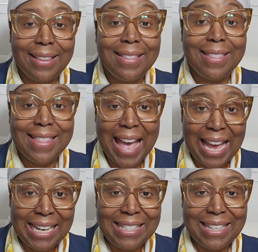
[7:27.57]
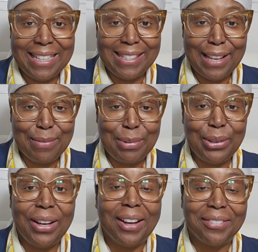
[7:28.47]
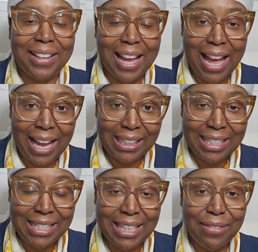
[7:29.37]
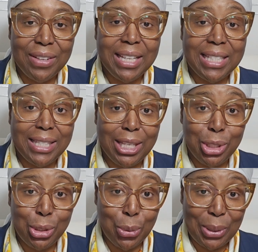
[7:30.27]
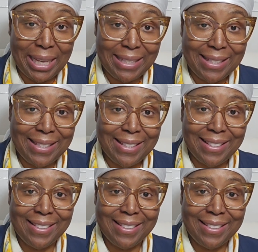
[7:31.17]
That is an example of cognitive dissonance.